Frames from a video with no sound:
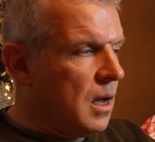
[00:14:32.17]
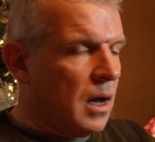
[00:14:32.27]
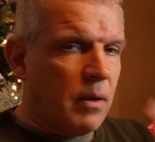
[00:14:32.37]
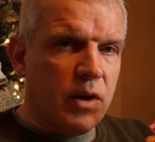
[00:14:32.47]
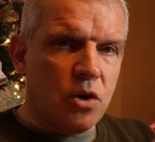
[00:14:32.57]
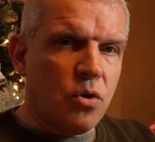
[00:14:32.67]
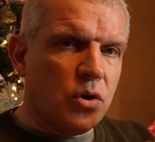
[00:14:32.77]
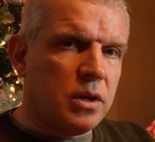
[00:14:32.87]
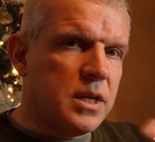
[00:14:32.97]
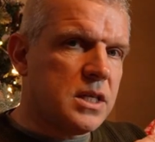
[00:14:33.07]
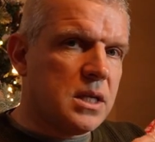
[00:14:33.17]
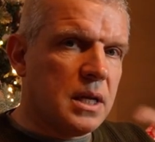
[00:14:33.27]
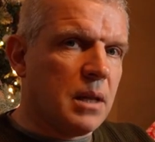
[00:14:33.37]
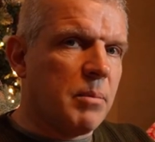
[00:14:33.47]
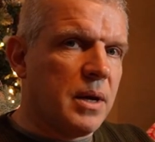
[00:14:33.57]
And I recorded this
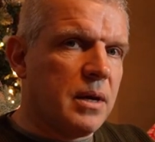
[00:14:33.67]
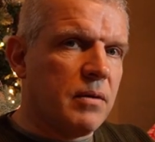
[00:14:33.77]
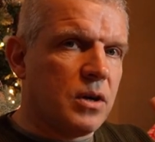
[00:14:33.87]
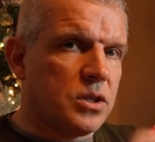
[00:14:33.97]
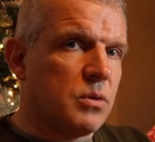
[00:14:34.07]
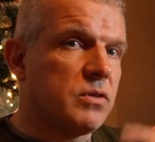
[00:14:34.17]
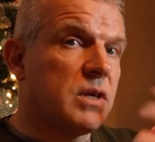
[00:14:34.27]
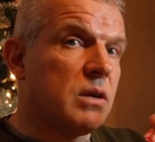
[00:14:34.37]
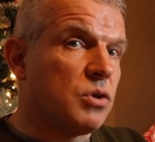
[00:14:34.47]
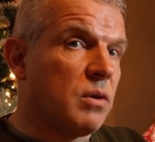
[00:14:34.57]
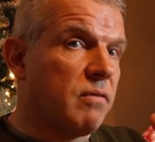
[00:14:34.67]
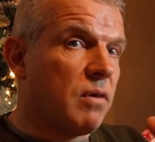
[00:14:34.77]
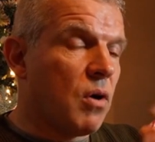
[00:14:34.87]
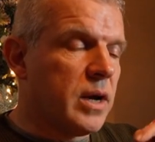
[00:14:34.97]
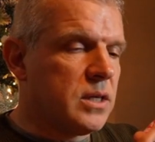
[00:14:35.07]
little bit because I was going to
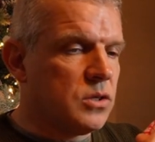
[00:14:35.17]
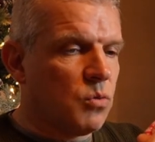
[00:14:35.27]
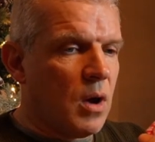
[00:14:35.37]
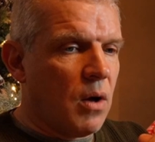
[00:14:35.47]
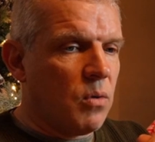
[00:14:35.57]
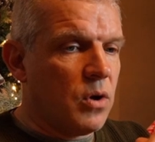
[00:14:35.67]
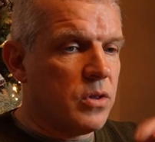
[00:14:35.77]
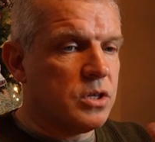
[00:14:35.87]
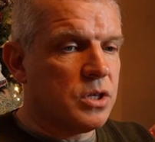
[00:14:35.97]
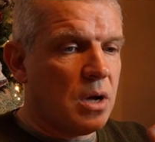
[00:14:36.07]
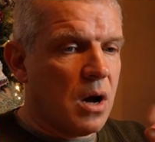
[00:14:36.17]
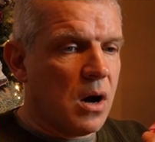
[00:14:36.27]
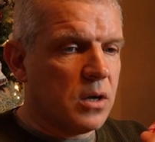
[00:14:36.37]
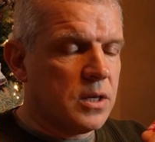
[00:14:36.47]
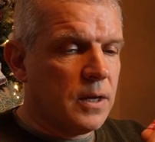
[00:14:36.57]
vlog it as well at the
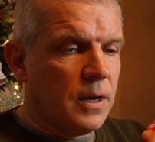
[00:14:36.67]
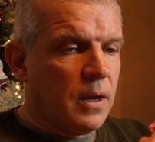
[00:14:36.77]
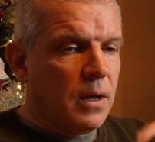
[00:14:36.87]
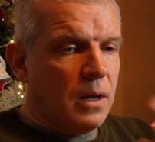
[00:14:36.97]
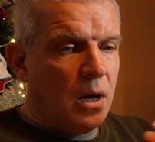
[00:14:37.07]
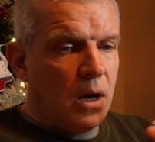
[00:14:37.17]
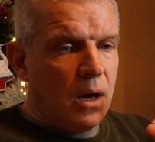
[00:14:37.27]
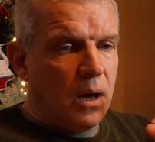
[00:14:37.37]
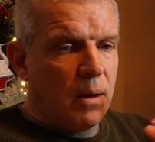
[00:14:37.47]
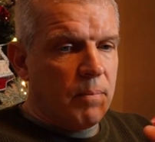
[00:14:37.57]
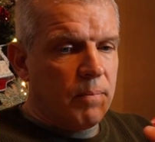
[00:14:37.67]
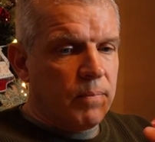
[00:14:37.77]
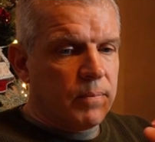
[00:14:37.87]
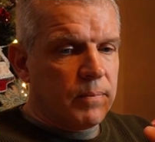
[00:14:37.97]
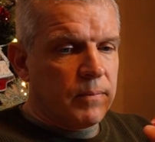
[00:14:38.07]
start.
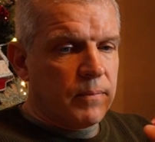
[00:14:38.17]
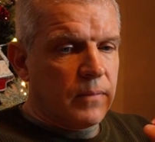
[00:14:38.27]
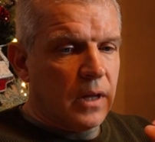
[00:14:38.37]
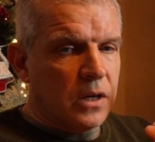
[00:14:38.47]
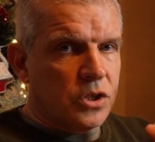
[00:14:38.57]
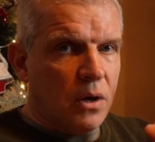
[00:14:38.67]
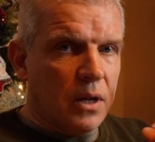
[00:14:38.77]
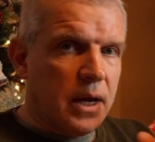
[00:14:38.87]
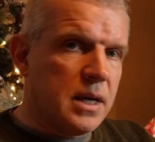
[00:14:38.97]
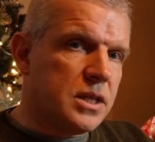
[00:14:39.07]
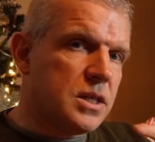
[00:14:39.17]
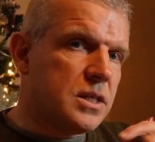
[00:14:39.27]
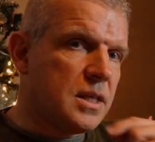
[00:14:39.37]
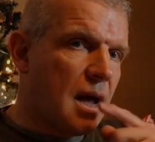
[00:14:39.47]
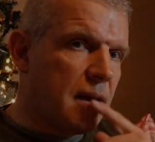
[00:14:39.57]
So I'll let you listen
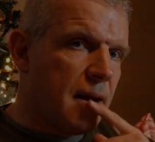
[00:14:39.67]
to that